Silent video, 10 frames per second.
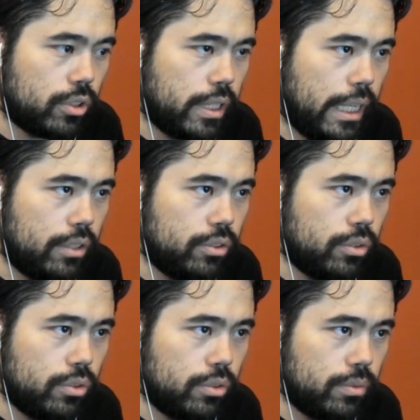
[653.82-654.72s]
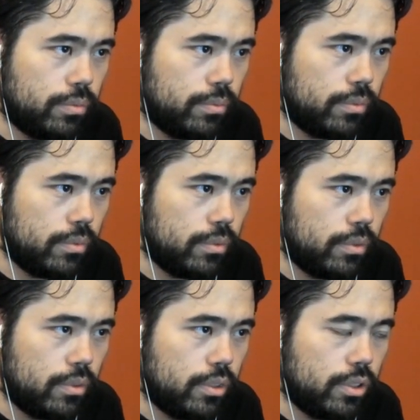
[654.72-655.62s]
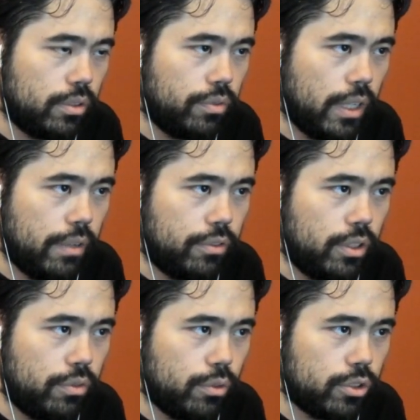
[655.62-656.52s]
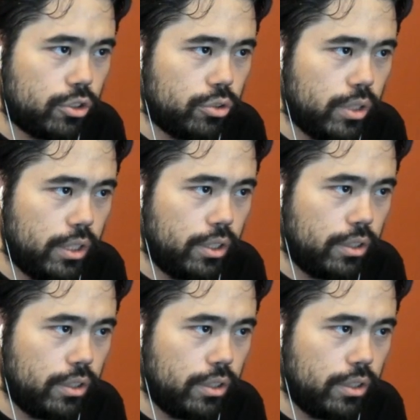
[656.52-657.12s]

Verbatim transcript: Castles. c5, d4, just trade.